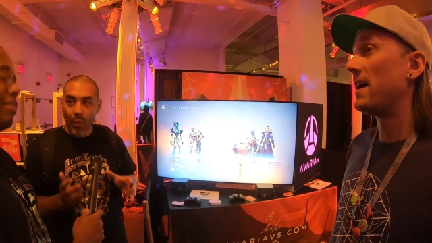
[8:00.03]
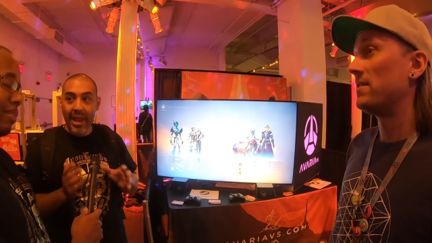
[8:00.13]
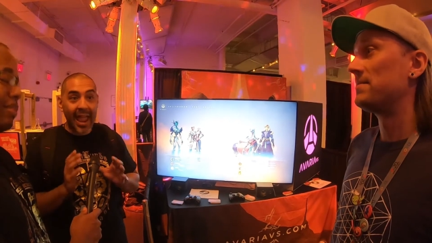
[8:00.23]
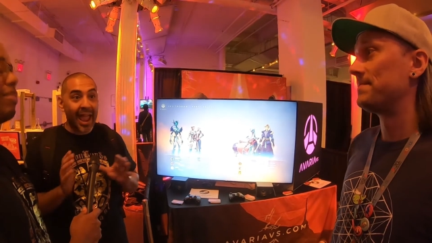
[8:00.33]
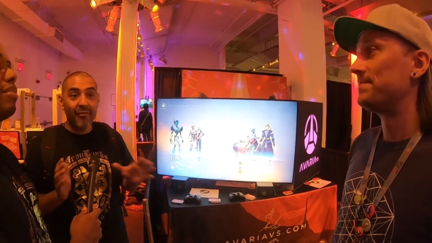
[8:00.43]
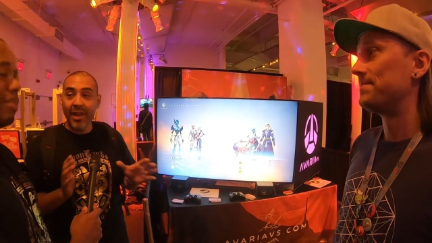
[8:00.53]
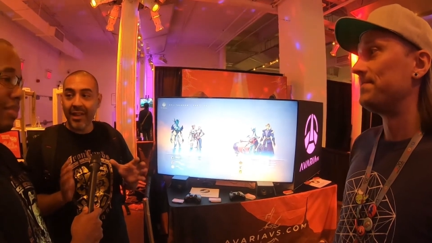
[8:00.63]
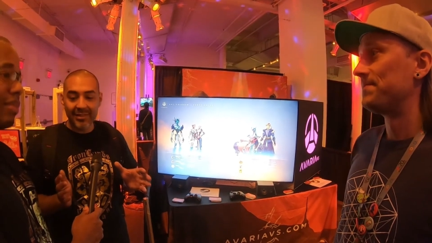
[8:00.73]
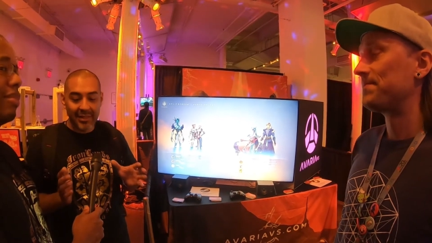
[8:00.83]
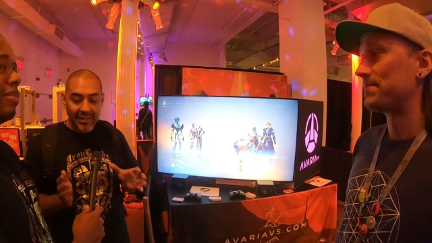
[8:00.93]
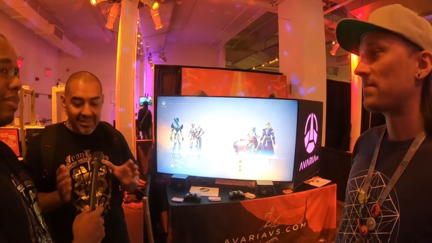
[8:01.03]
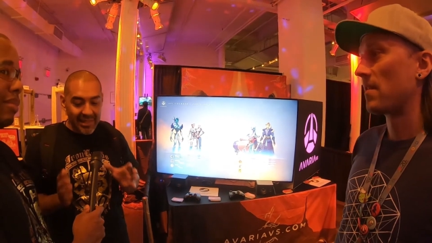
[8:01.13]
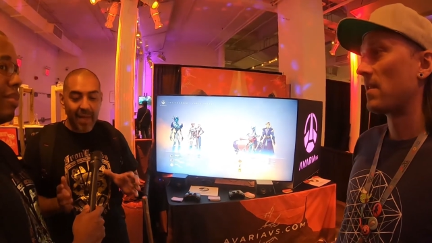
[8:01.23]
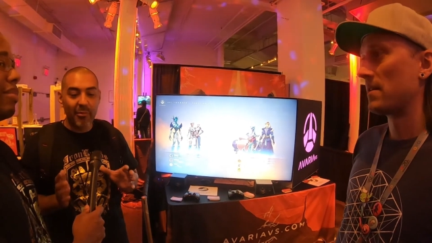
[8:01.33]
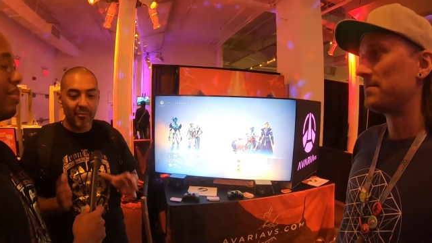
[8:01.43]
Speaker 1: We have not seen this
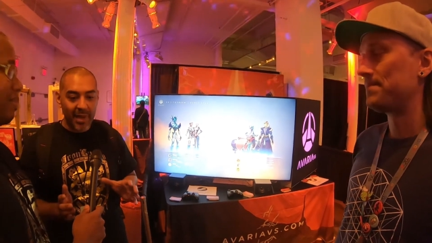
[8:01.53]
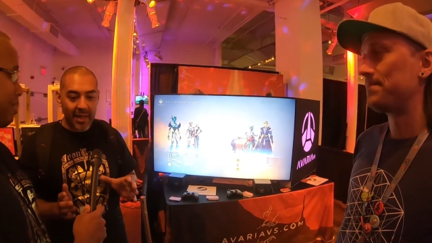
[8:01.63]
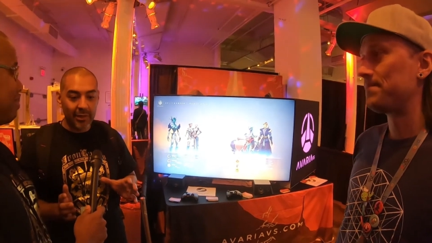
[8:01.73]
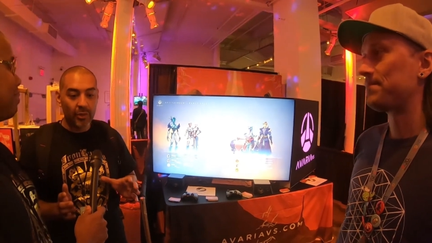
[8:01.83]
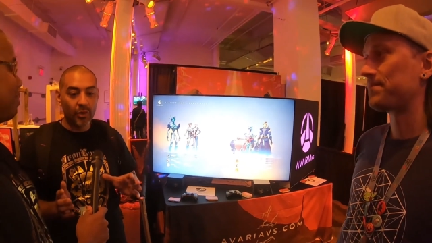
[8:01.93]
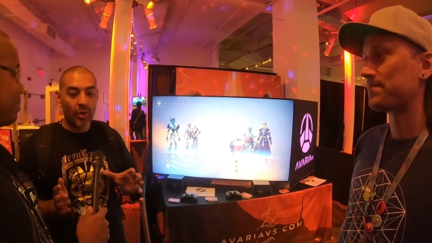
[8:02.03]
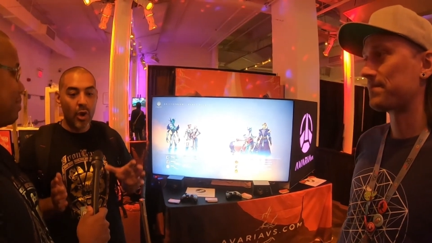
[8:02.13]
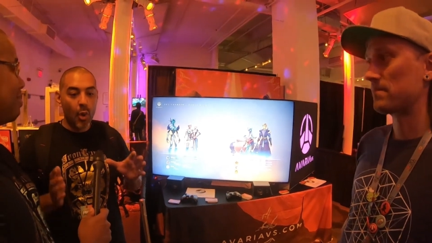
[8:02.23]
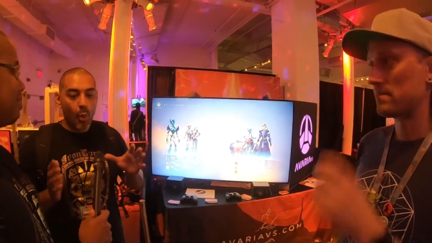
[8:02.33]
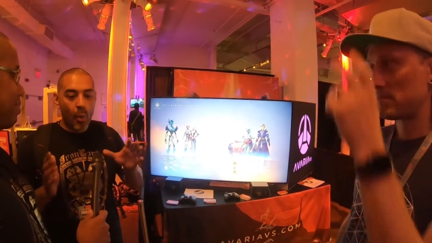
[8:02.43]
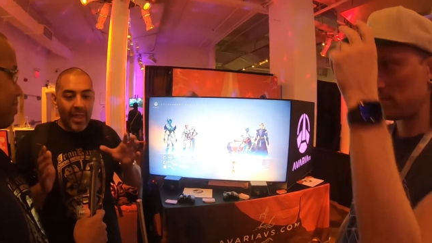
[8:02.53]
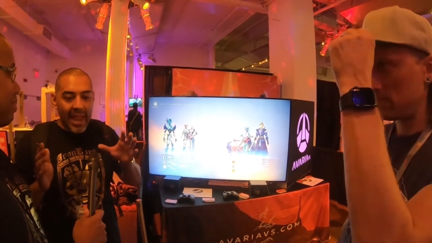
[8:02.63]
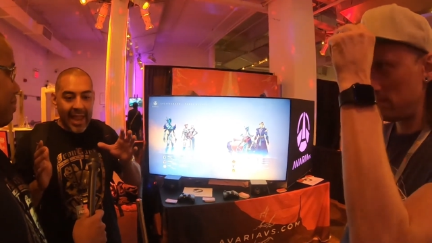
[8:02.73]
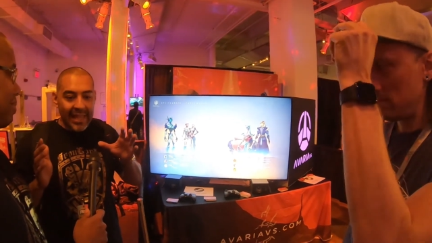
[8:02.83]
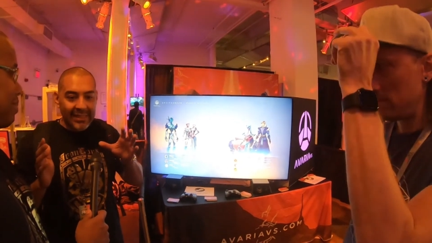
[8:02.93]
type of battler. Mm.
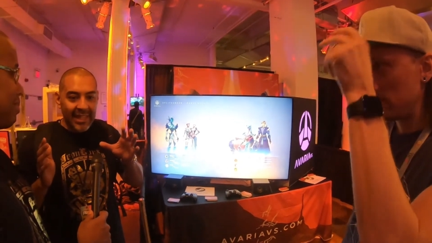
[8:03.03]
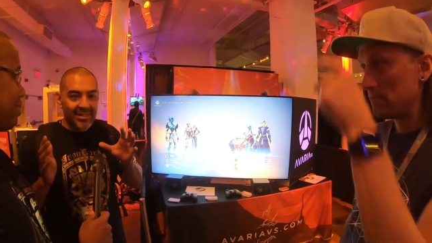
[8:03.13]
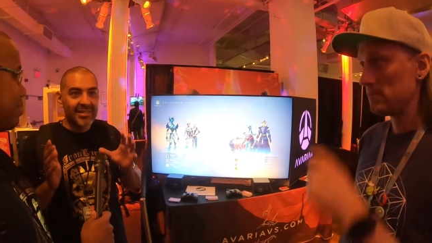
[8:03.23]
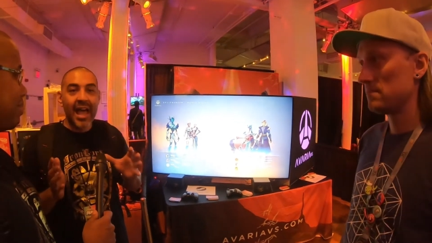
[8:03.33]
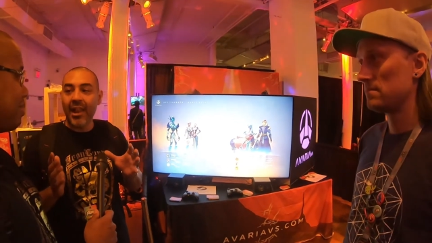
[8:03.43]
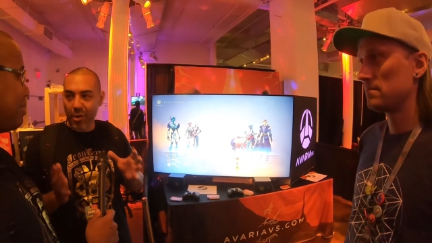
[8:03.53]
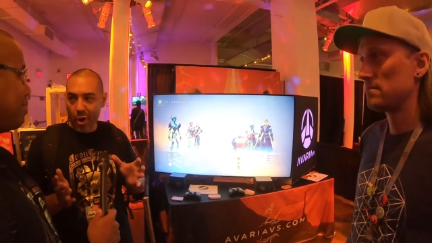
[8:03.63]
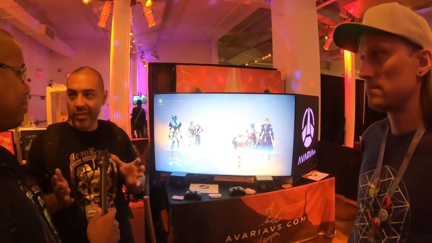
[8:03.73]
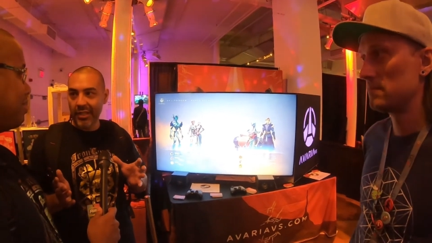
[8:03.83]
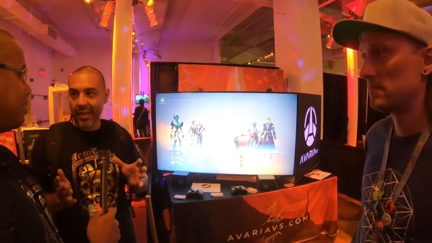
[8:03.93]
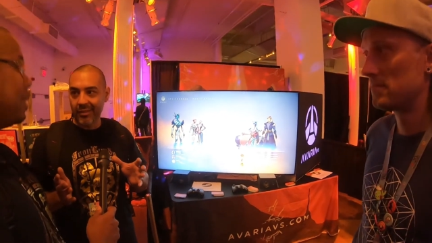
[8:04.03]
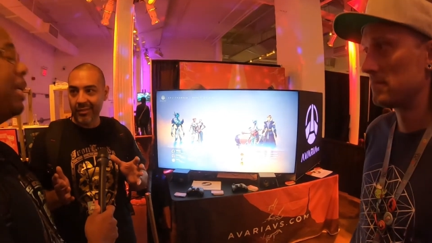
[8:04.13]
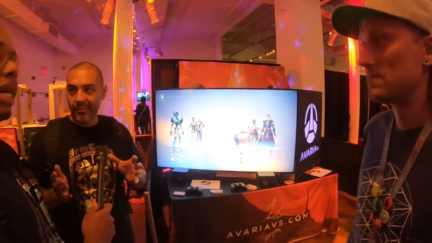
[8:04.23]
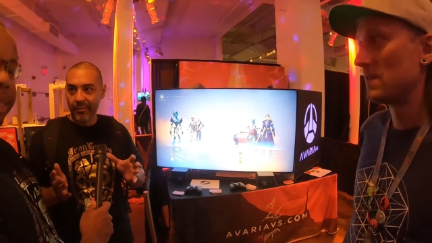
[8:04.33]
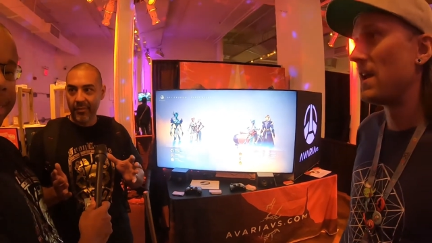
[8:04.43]
That's not an RTS.
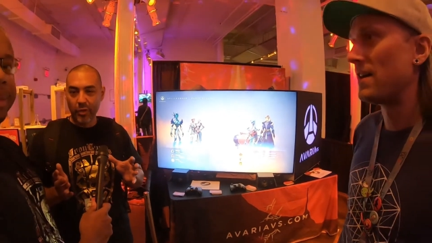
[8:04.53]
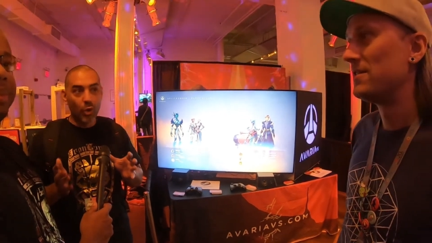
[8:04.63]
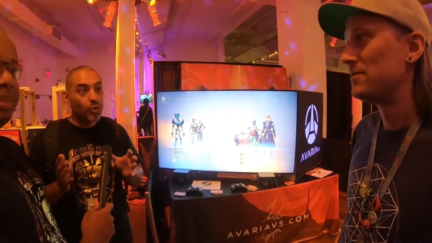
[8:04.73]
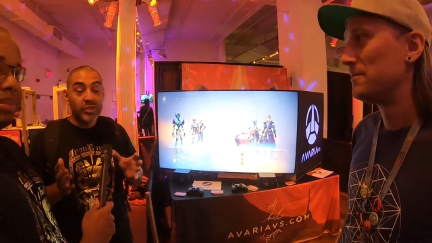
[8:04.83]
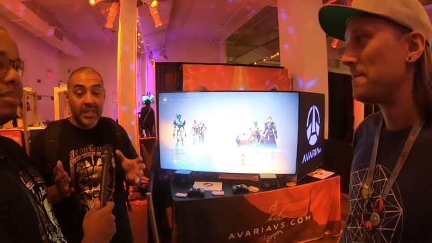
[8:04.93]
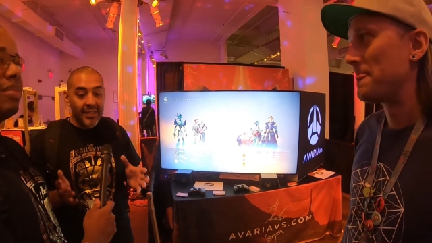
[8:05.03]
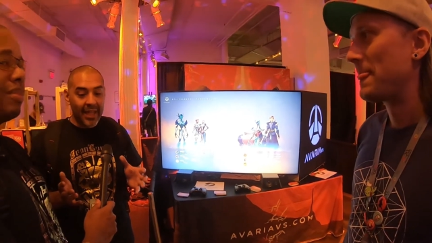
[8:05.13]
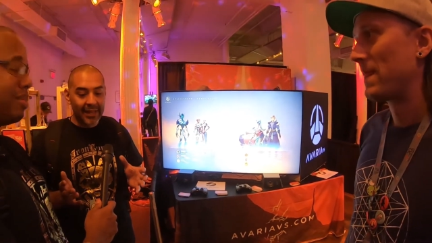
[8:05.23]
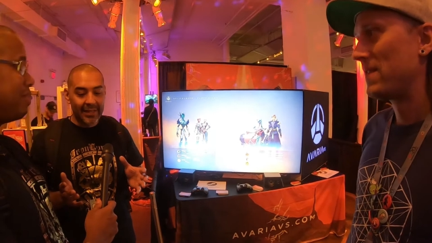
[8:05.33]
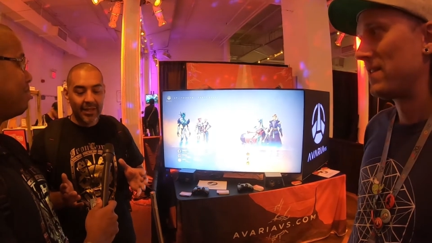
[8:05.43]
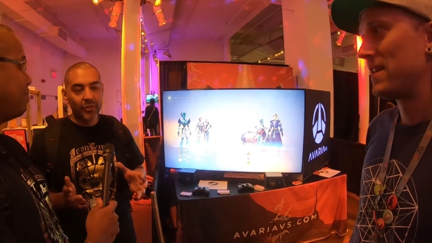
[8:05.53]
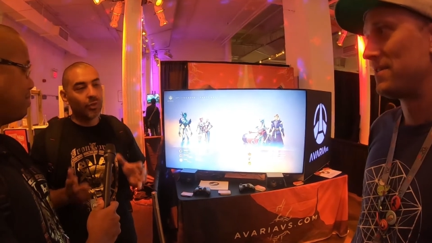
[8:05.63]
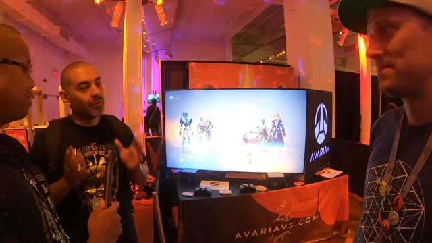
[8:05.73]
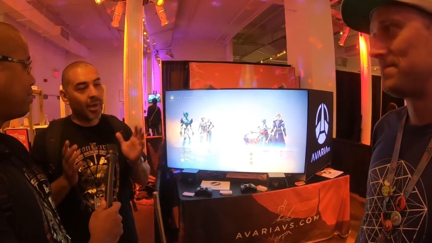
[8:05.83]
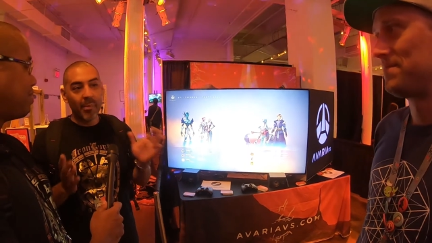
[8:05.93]
Yes. You don't see that. So
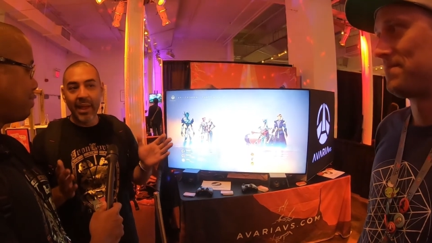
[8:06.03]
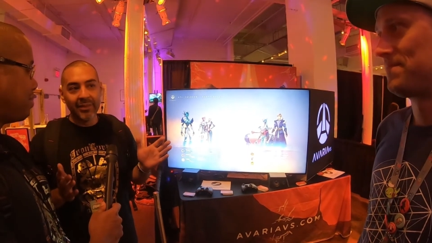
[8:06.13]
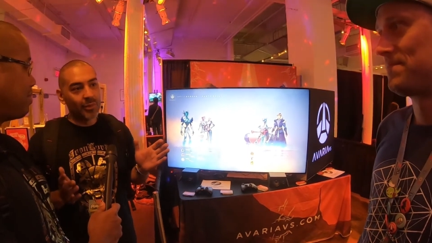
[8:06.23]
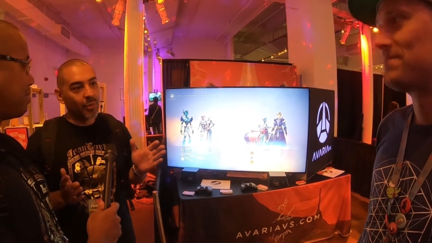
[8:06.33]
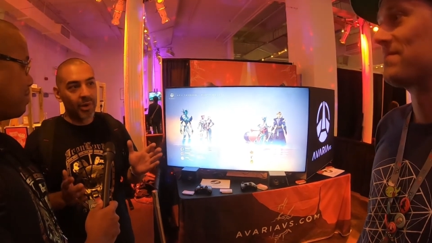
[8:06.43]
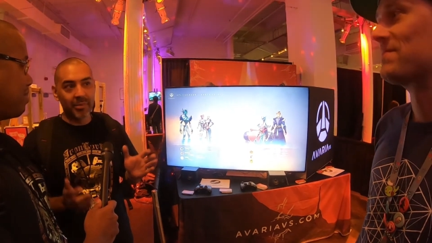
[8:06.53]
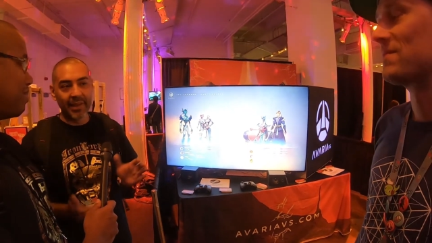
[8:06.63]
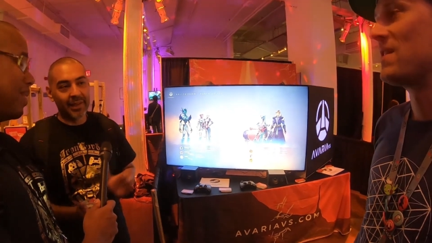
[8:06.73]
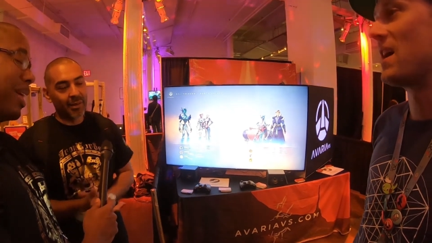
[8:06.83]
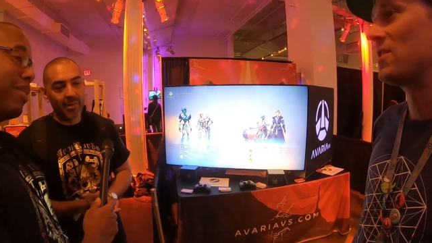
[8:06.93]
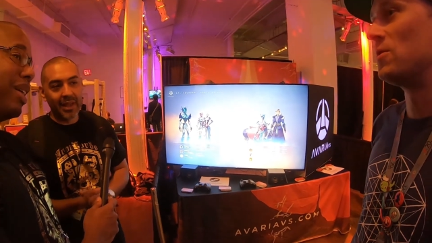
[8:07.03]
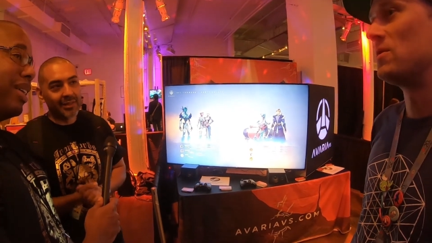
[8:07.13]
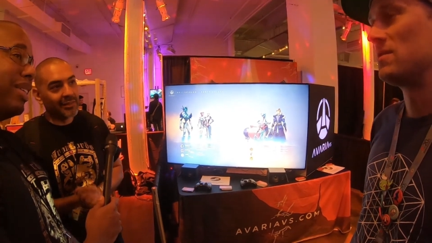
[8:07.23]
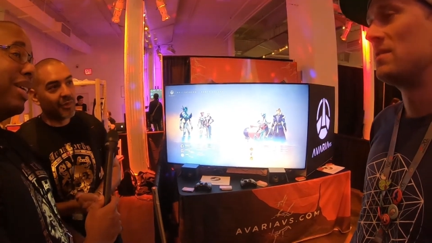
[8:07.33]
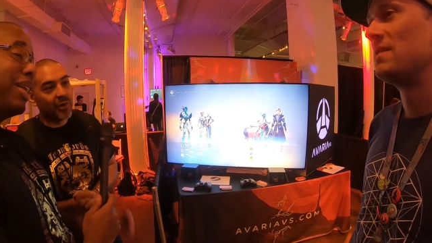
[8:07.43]
amazing work, man. Yeah, amazing.
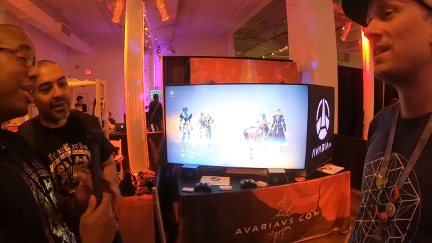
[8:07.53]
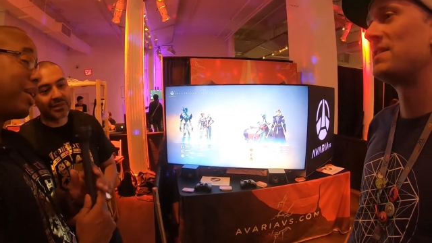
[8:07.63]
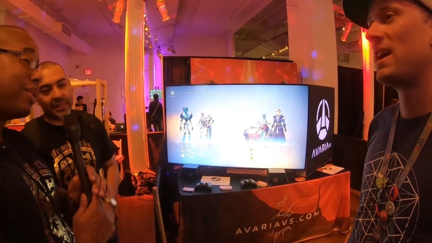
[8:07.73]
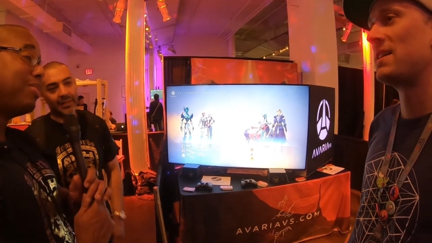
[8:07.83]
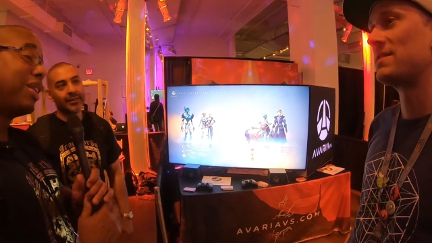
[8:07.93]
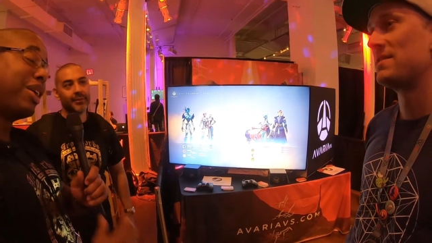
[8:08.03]
Man. Very Look, excited.